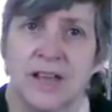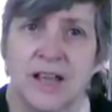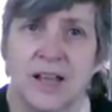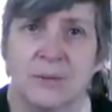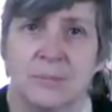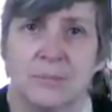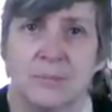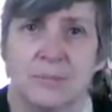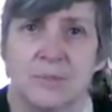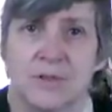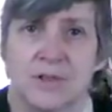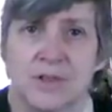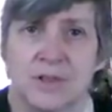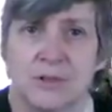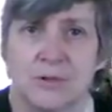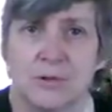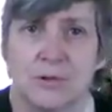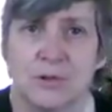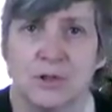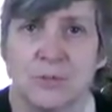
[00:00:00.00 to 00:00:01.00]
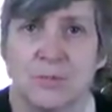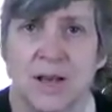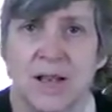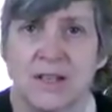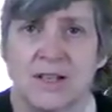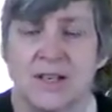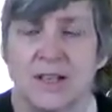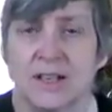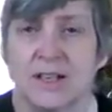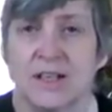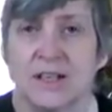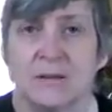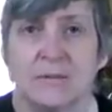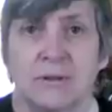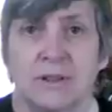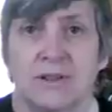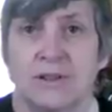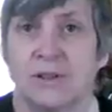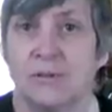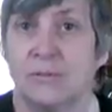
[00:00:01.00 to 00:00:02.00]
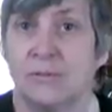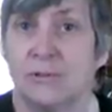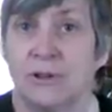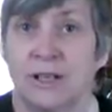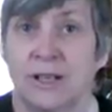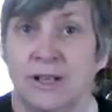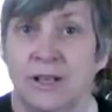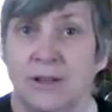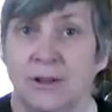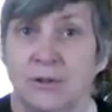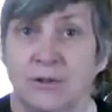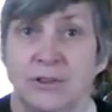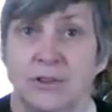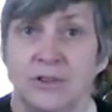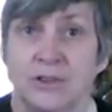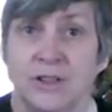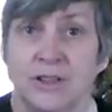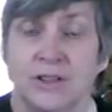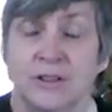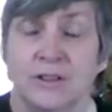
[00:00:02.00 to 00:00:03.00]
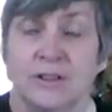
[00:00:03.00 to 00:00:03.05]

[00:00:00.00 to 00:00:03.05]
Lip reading: happens so automatically we don't really notice it.